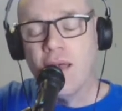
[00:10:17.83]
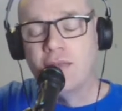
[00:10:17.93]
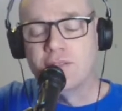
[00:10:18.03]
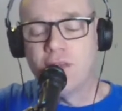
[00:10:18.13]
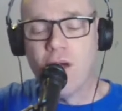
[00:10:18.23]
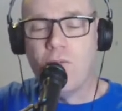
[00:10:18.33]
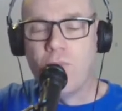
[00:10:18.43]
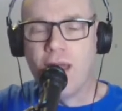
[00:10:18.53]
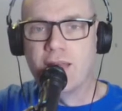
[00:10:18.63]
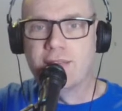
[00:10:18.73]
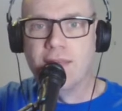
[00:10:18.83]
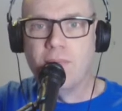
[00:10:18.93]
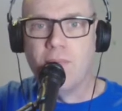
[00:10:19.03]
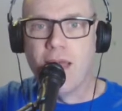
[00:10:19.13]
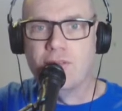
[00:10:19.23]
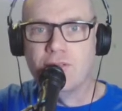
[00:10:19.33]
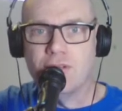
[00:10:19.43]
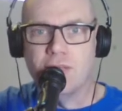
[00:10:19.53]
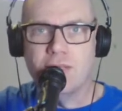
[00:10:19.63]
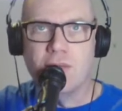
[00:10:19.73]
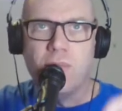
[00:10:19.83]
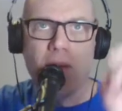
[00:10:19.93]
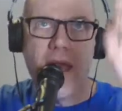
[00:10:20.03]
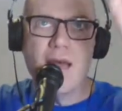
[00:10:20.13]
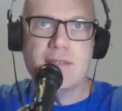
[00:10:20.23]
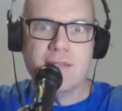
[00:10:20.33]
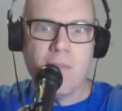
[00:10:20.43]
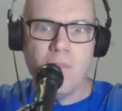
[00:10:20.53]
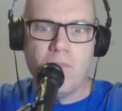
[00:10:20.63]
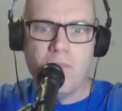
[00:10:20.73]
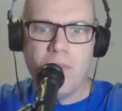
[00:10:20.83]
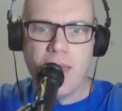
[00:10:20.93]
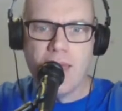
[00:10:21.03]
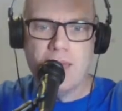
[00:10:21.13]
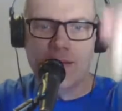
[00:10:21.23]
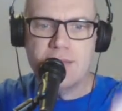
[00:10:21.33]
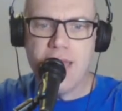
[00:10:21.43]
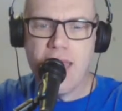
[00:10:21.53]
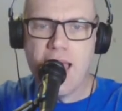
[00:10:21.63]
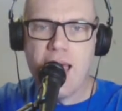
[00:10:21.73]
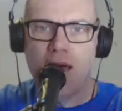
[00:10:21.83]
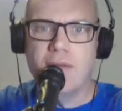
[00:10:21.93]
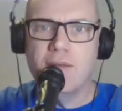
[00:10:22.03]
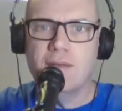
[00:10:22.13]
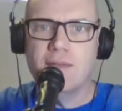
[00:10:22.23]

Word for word: So when I sing bounce, you need to bounce up and down.